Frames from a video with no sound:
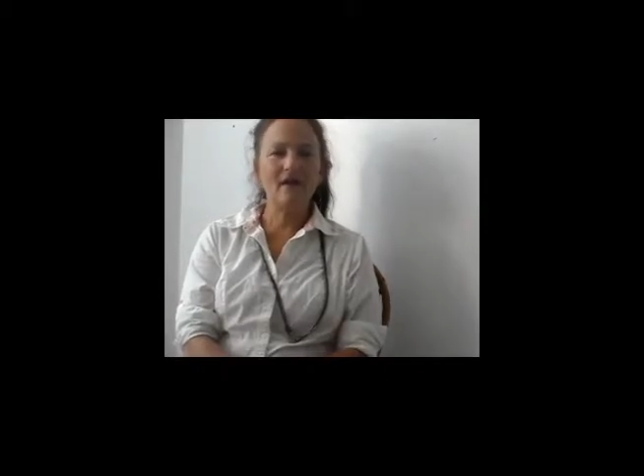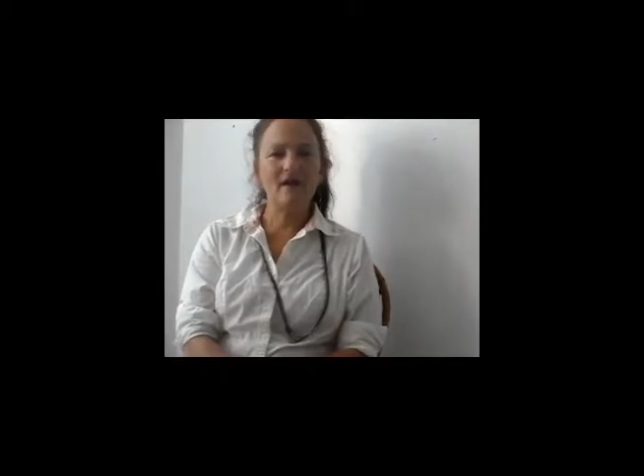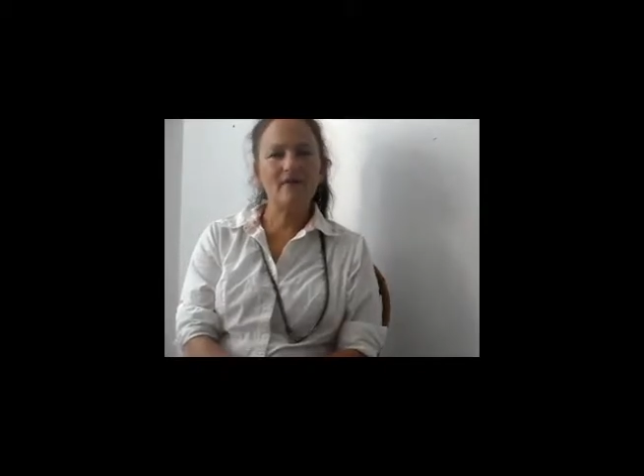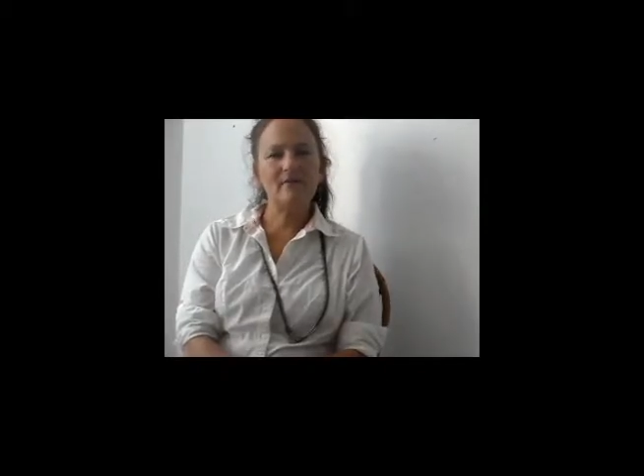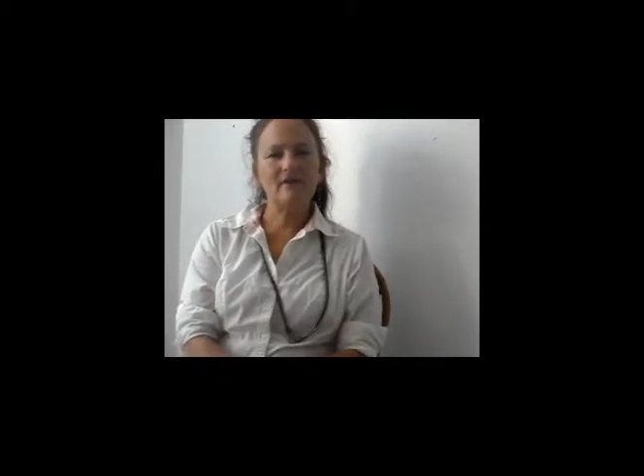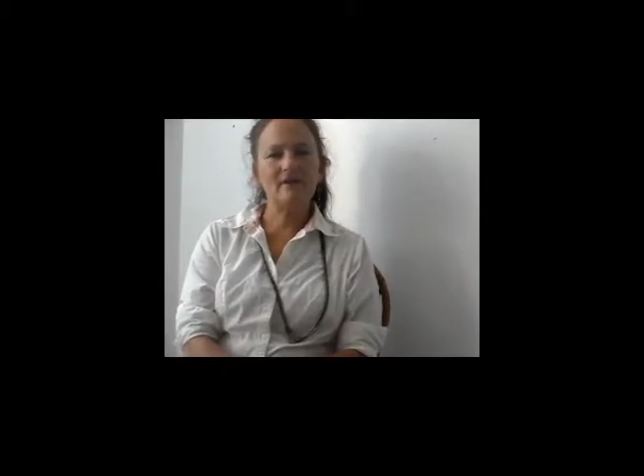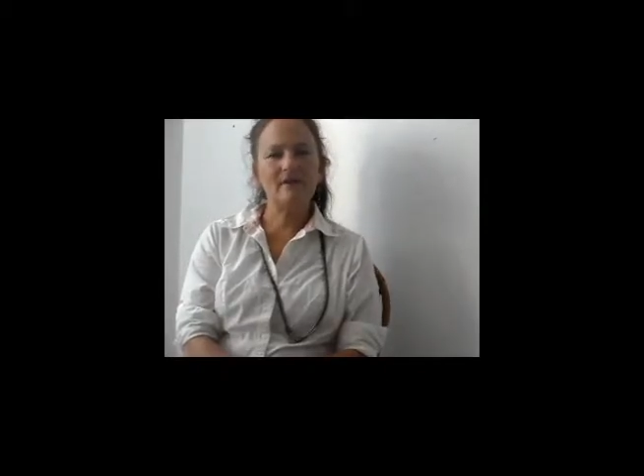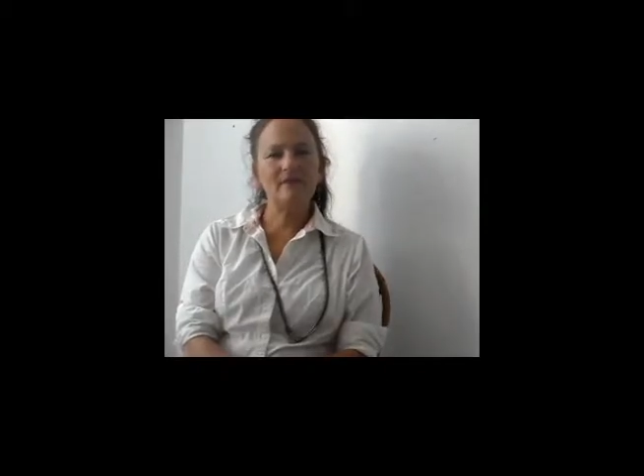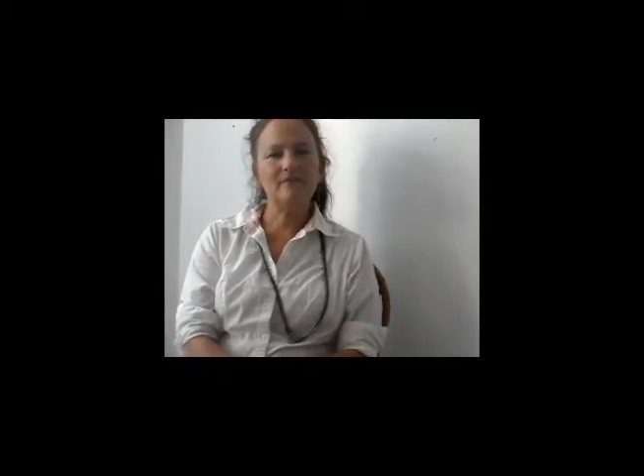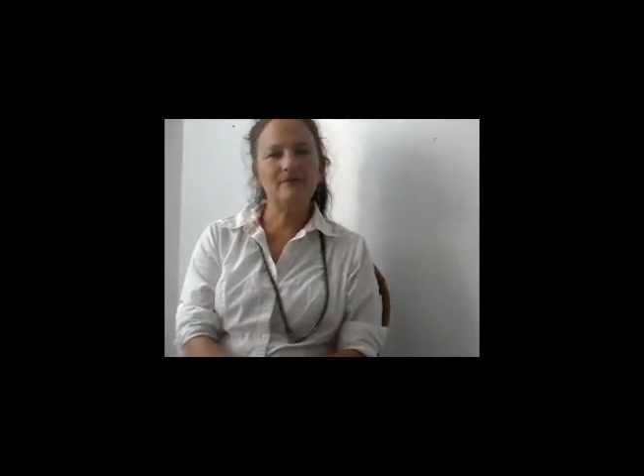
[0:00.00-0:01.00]
And
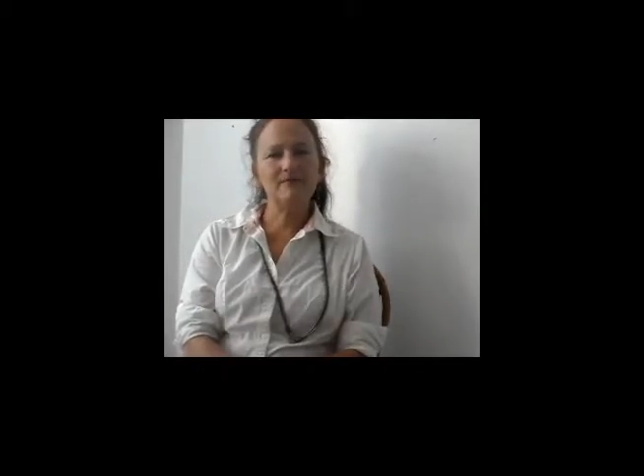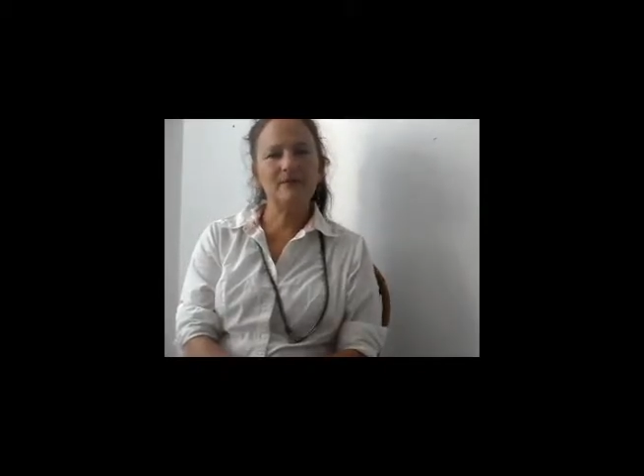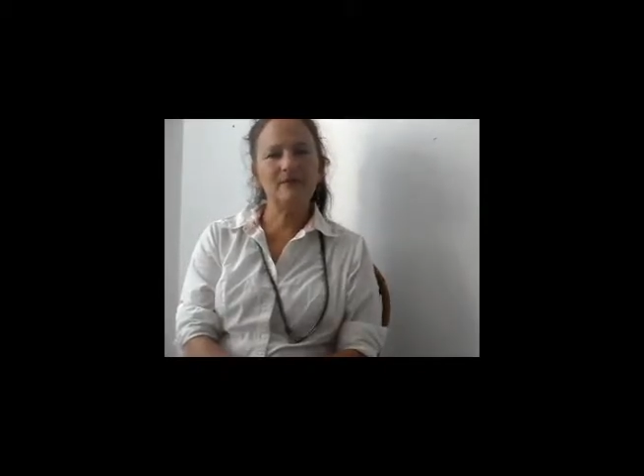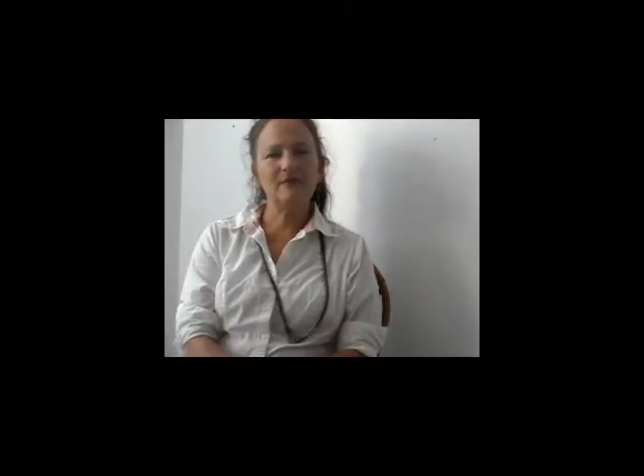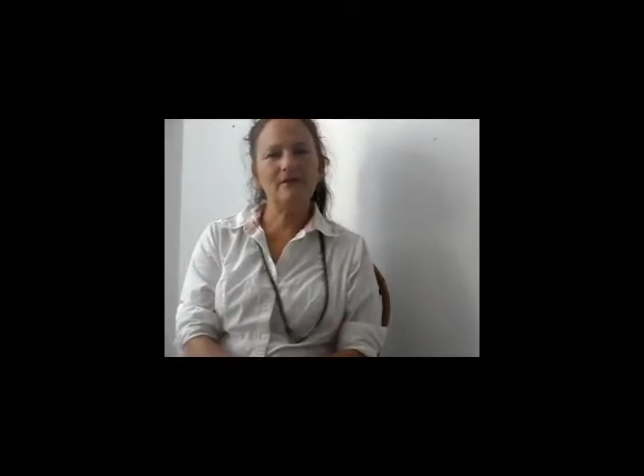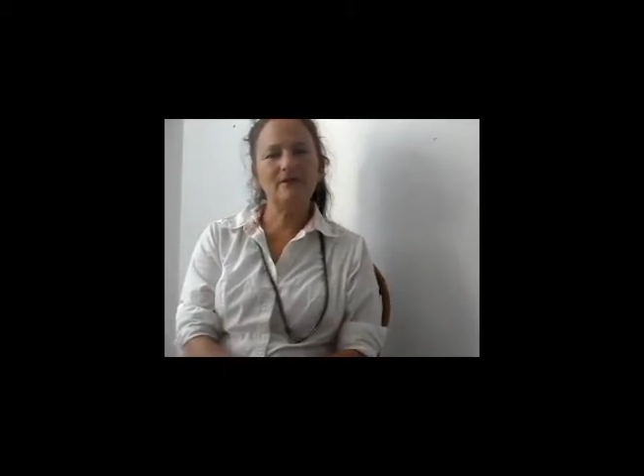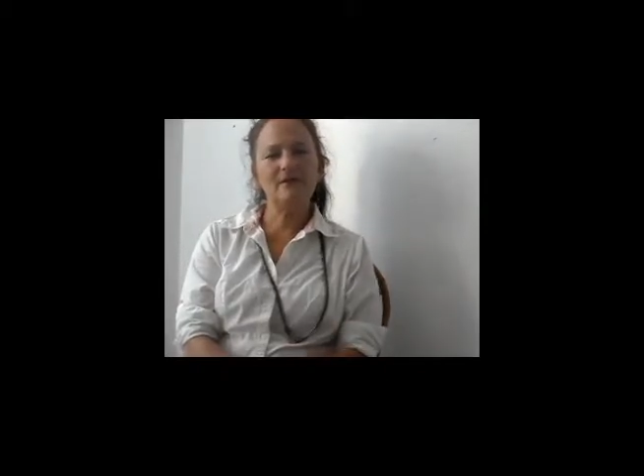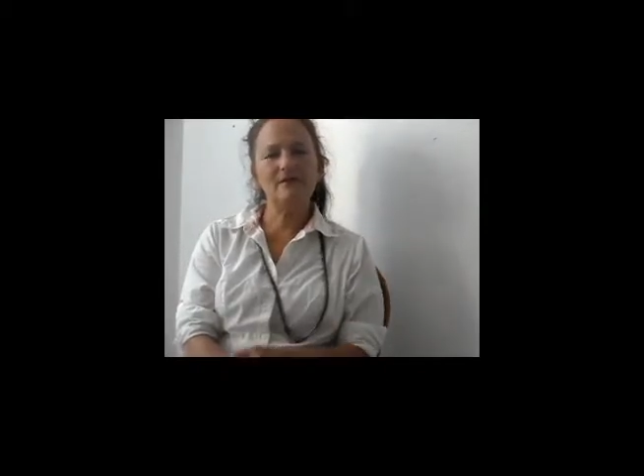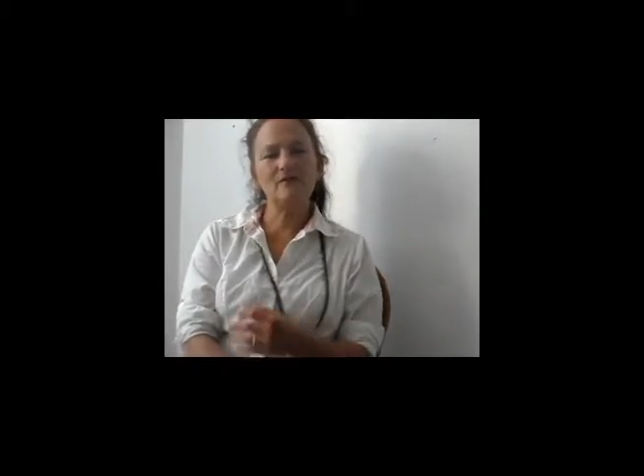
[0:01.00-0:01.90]
in particular, the